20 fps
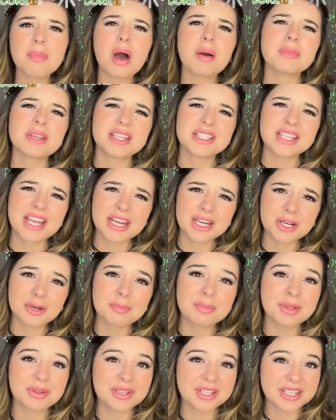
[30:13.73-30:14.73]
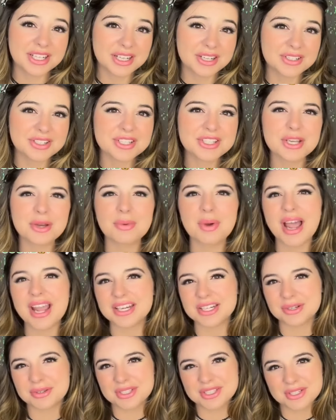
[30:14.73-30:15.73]
Mommy and Daddy are billionaires, so
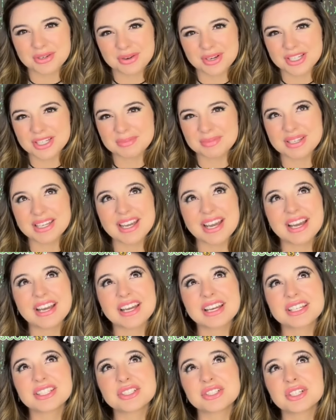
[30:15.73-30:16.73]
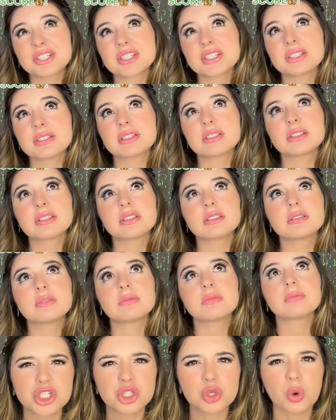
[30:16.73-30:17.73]
I know it's going to be 100
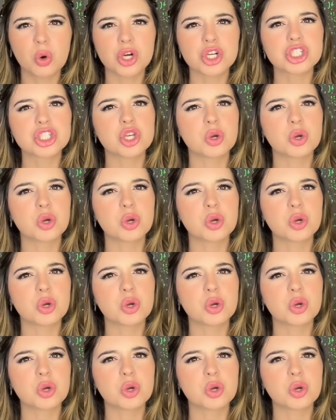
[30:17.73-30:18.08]
score